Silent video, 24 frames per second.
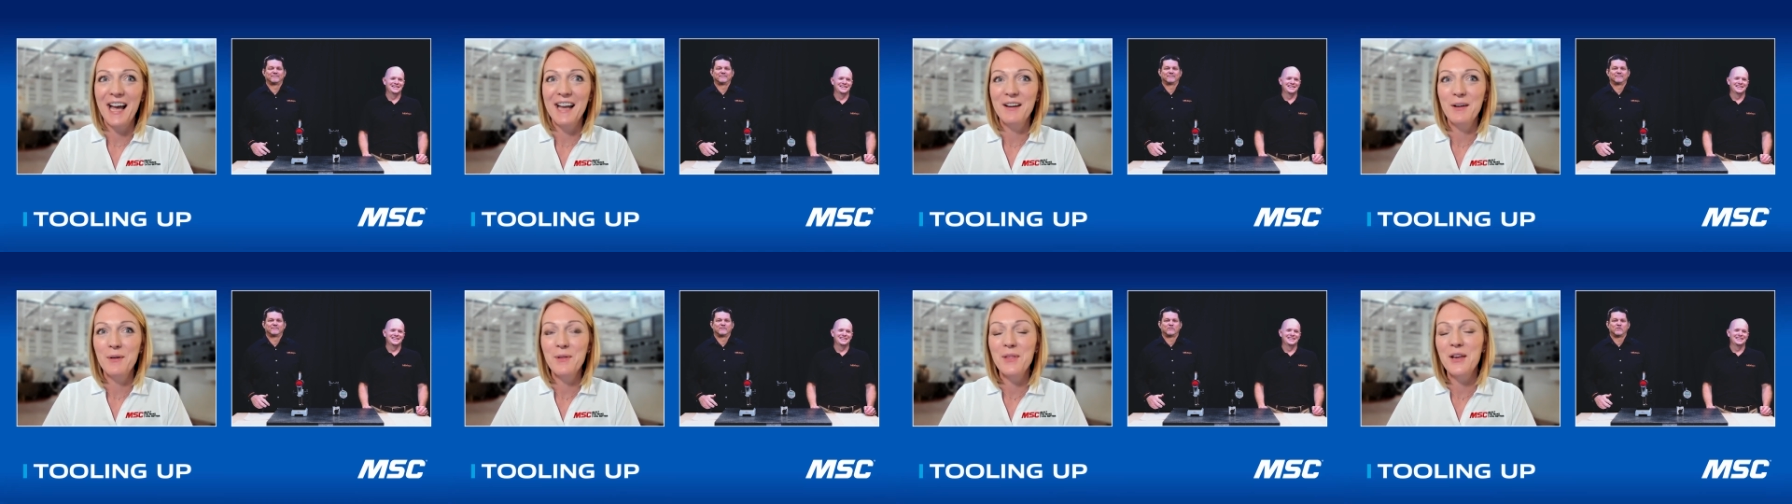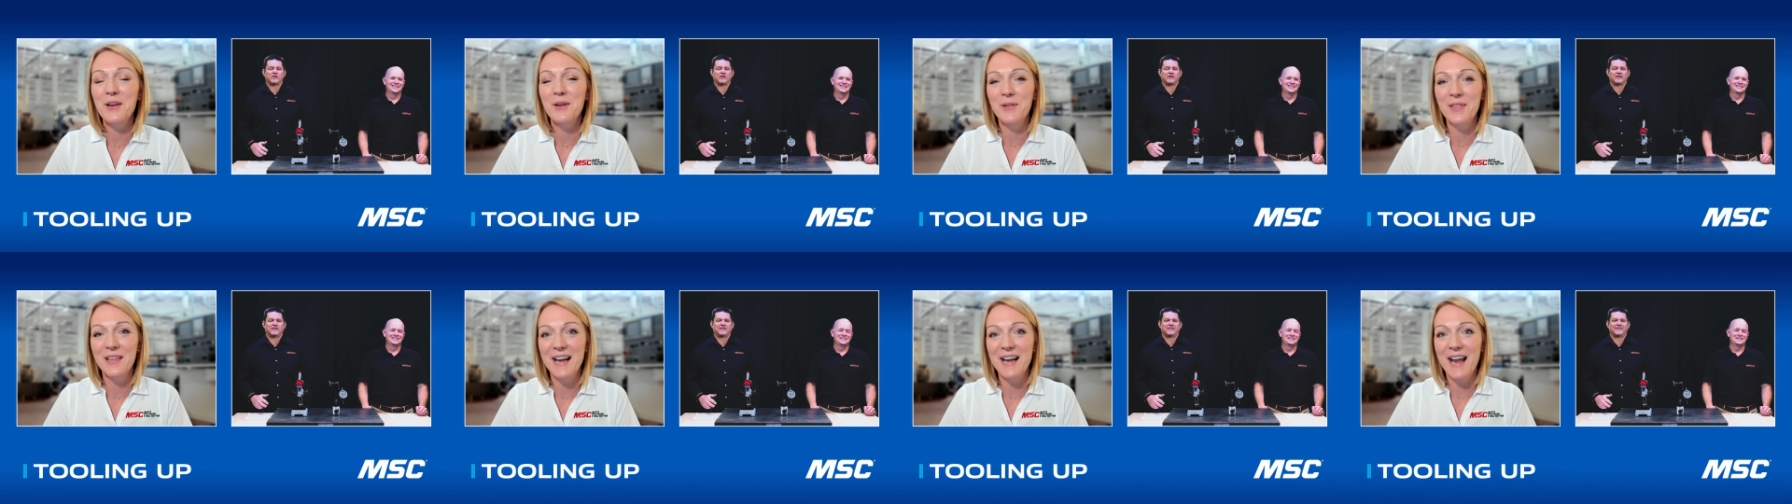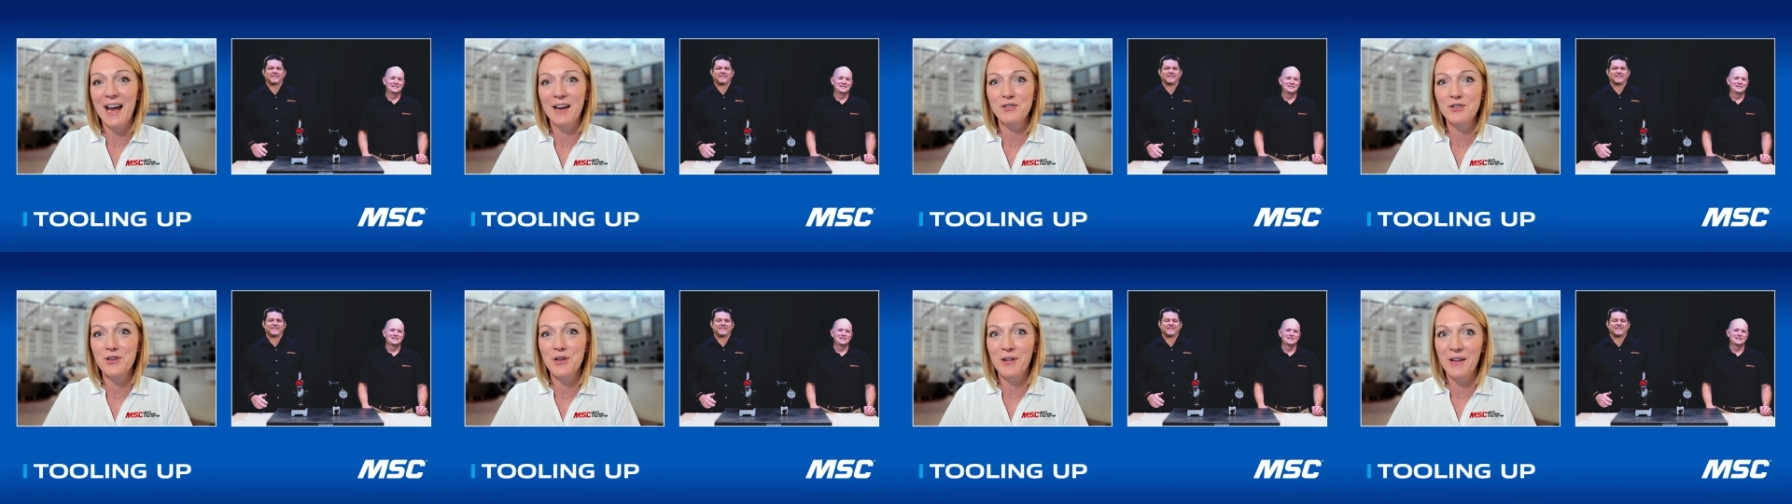I know that you're the
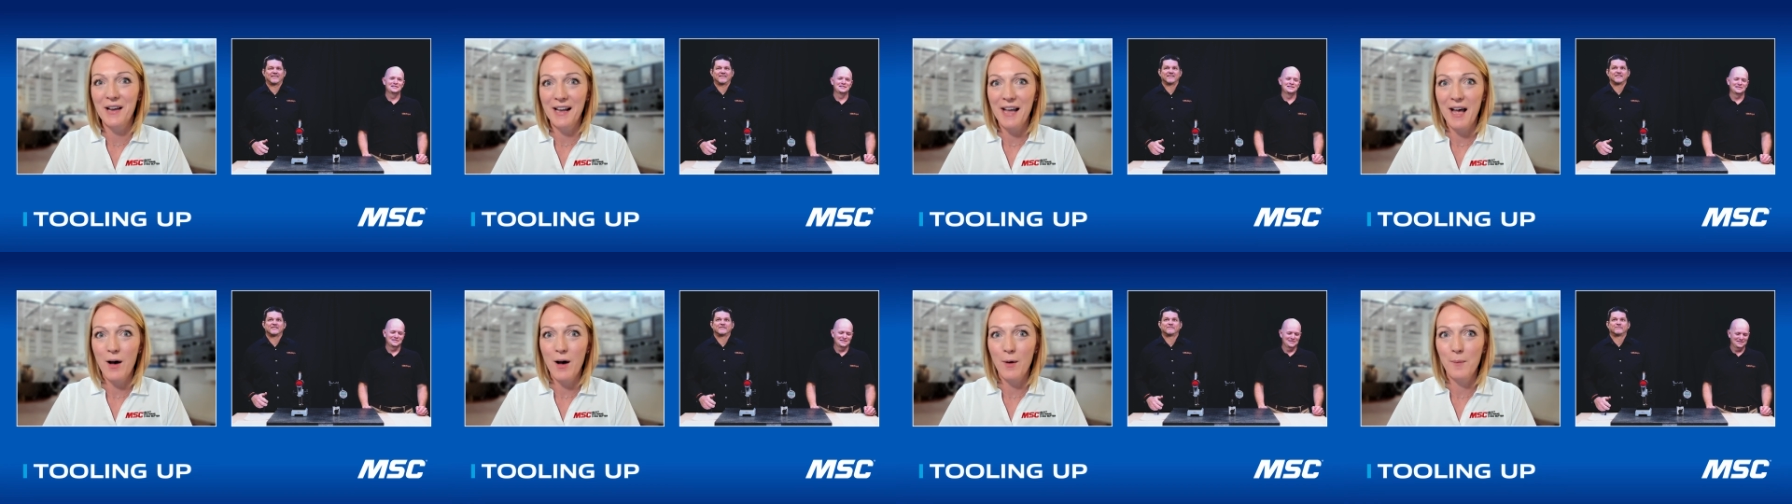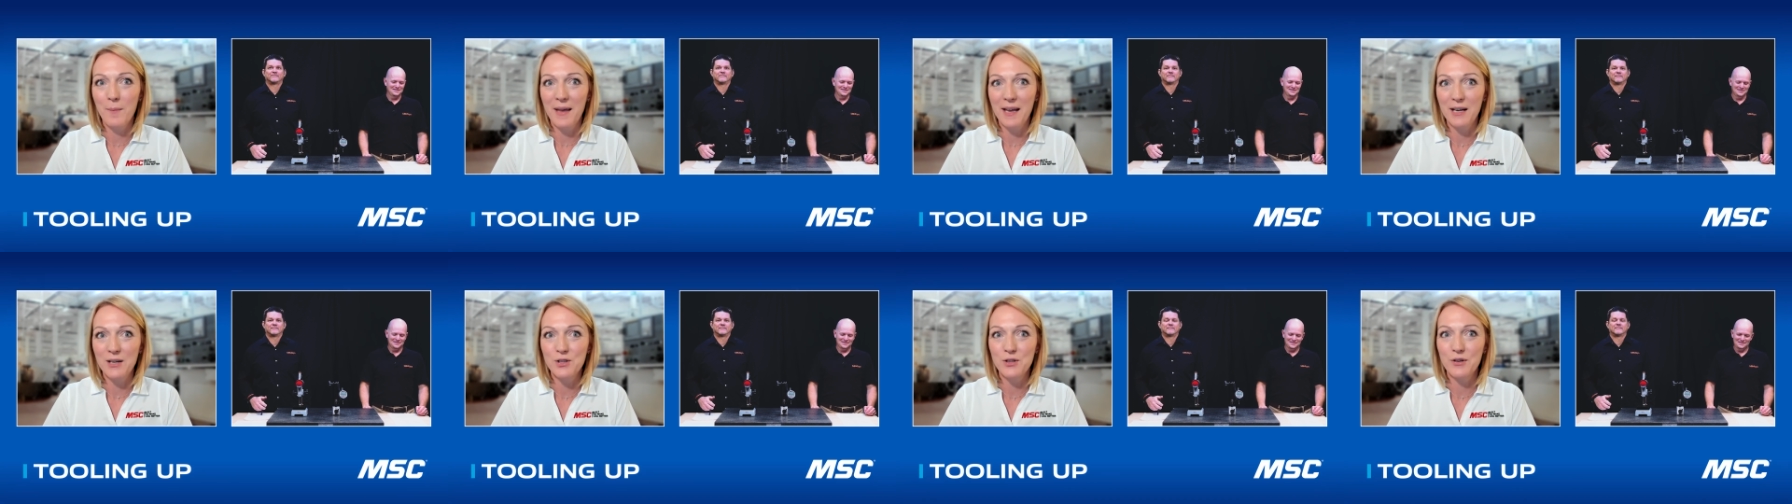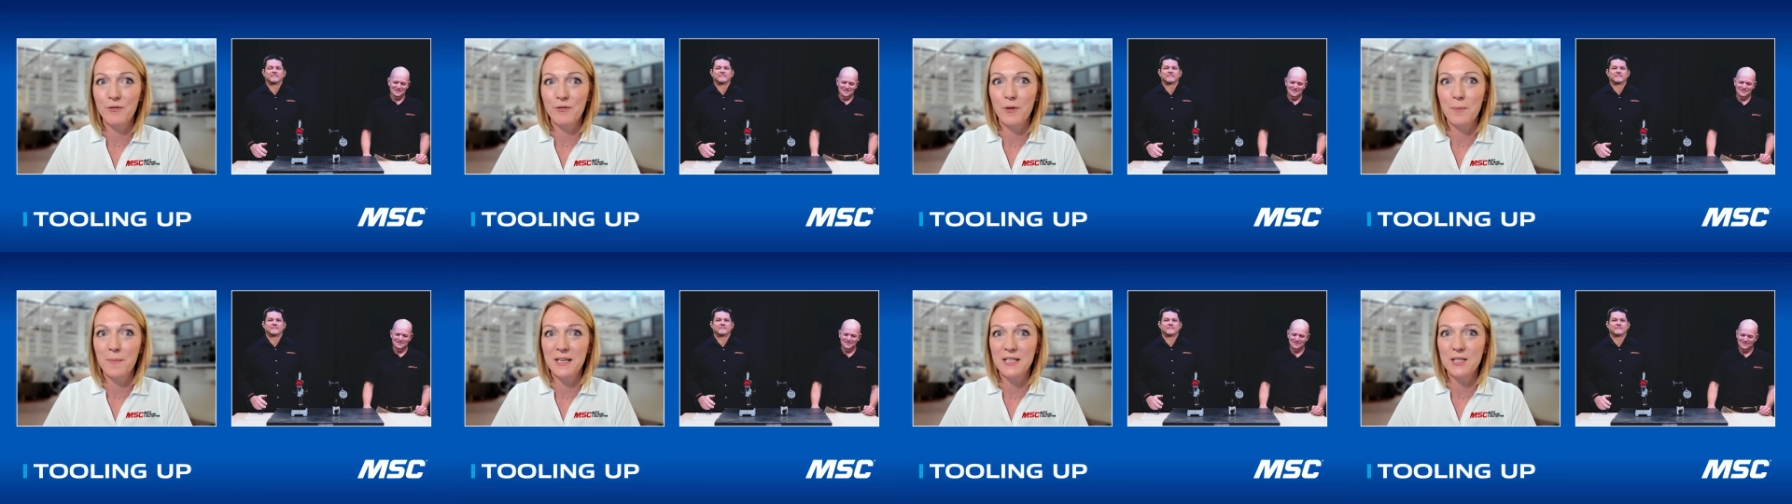national account
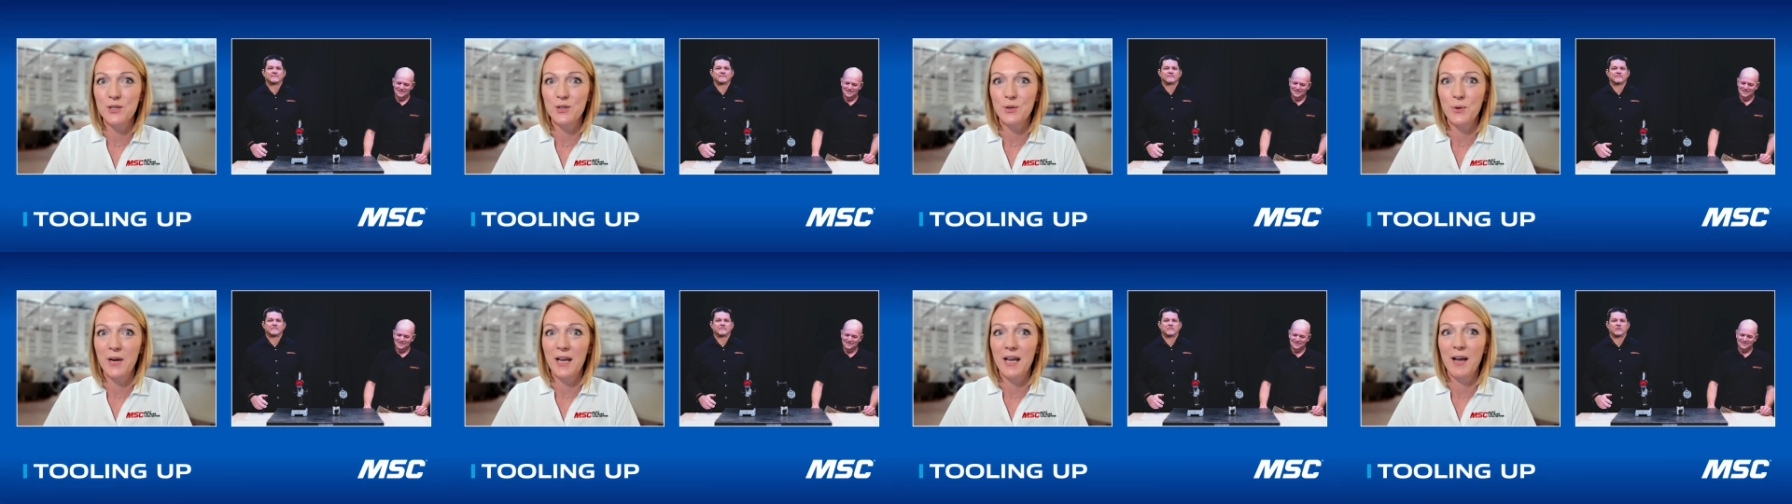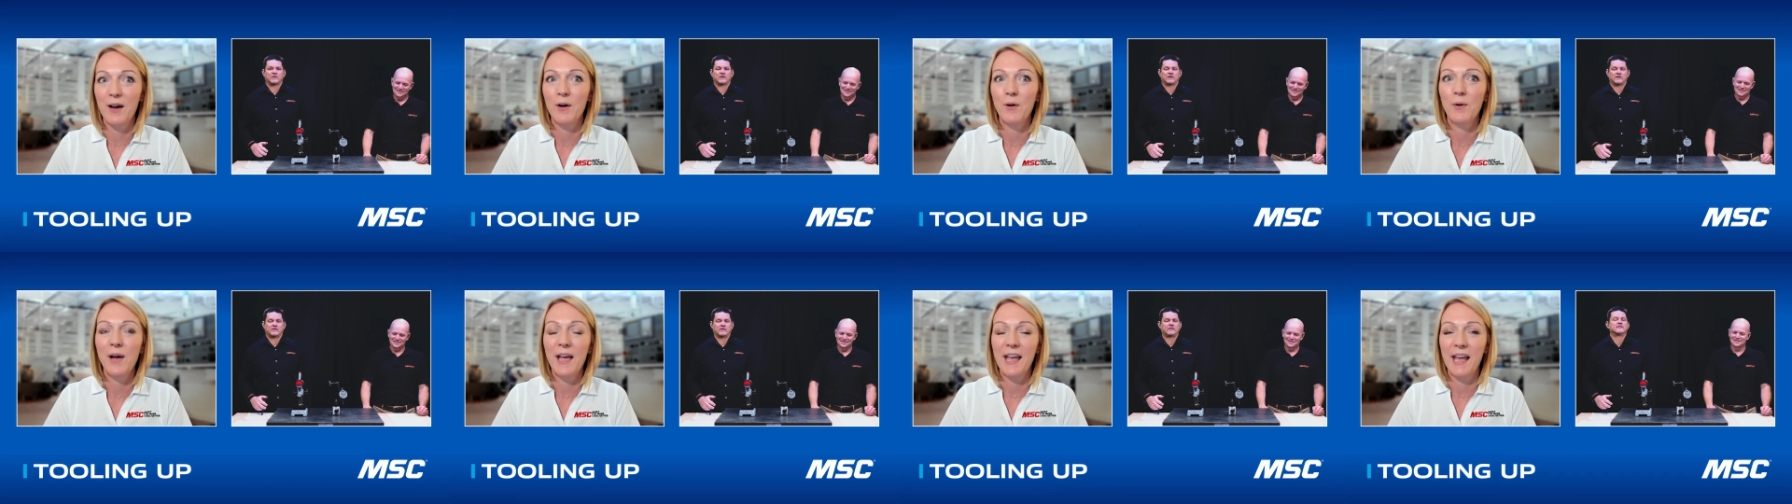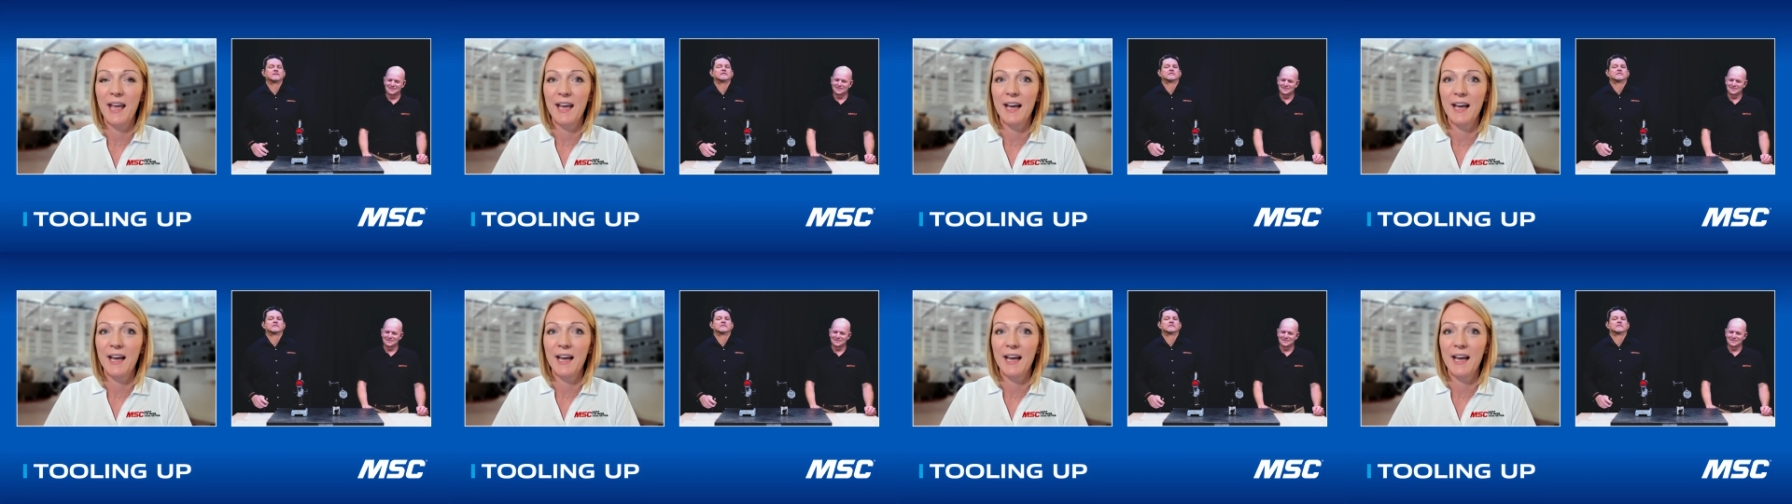manager for Mitutoyo